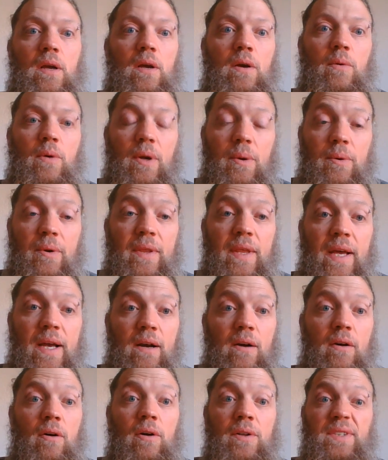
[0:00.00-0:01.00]
we were
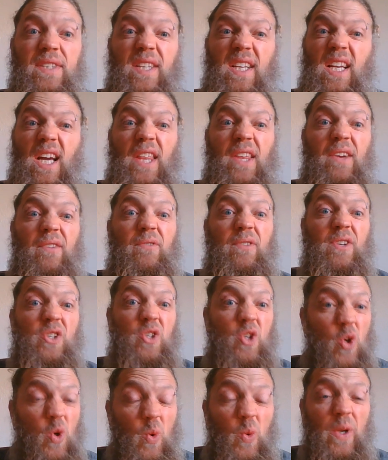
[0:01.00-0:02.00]
there all together for
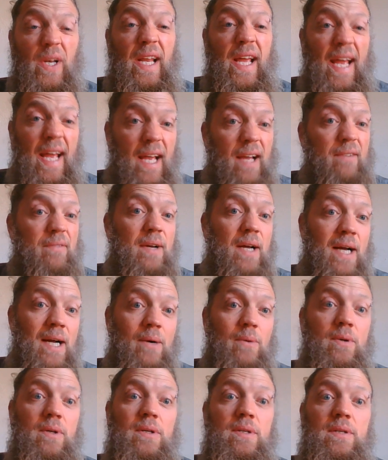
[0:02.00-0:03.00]
2.5
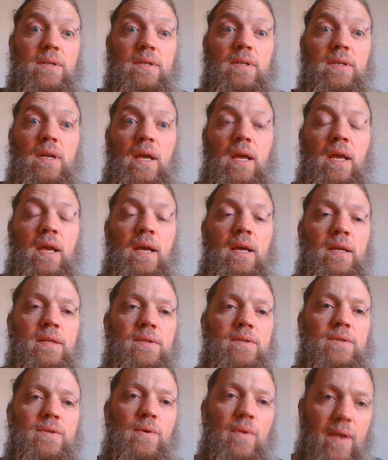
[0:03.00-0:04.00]
hours.
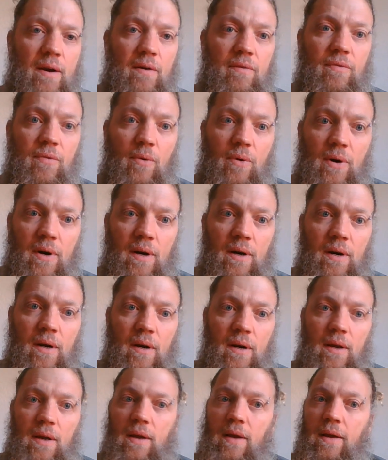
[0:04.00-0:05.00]
And so therefore,
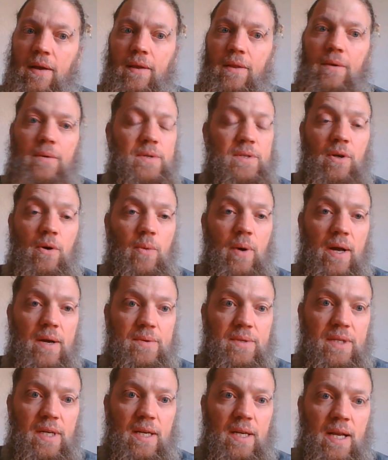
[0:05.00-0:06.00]
there was no way I
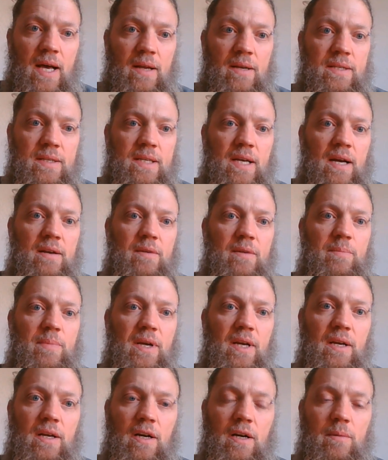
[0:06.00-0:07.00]
was getting out in time to
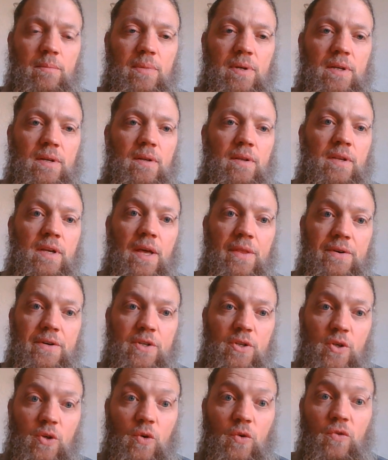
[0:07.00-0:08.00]
pick up the other
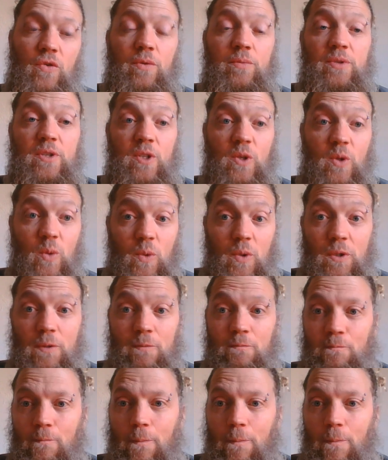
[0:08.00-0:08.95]
two from school.